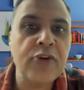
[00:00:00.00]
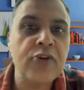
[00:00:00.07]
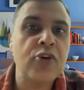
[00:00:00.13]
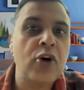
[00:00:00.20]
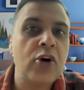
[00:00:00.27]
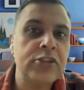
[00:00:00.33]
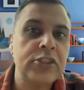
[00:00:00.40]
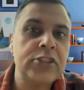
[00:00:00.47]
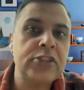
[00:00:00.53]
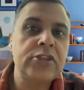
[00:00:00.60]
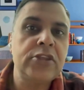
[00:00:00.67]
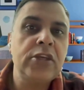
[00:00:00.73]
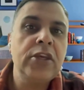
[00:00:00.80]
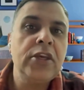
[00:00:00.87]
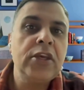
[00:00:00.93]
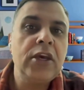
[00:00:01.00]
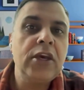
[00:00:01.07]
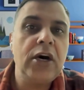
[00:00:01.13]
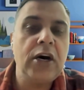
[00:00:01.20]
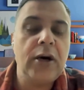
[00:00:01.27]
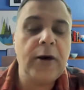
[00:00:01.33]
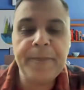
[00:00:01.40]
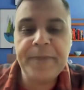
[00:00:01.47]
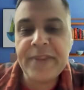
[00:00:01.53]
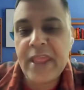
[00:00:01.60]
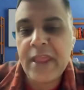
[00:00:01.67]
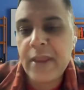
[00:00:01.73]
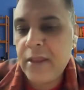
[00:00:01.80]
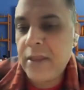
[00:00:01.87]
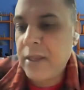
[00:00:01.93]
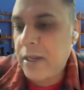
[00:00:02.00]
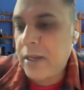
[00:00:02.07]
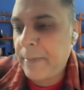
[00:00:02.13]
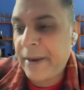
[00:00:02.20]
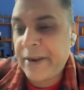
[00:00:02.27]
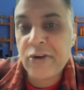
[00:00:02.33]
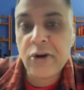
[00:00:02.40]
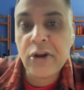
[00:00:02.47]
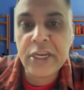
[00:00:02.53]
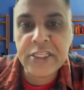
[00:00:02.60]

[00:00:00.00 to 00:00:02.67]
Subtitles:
Root cause is uh, mitochondrial